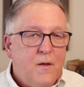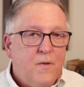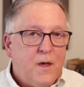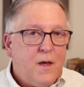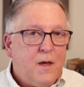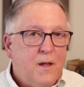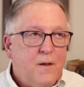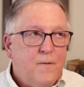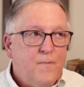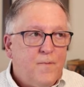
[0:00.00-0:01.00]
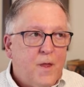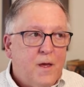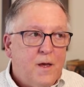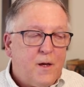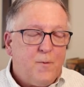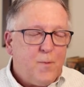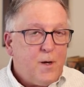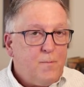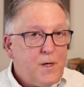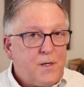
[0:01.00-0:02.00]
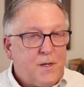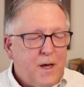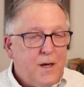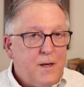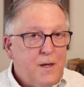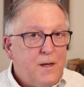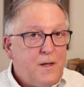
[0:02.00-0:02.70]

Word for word: then it could be misstated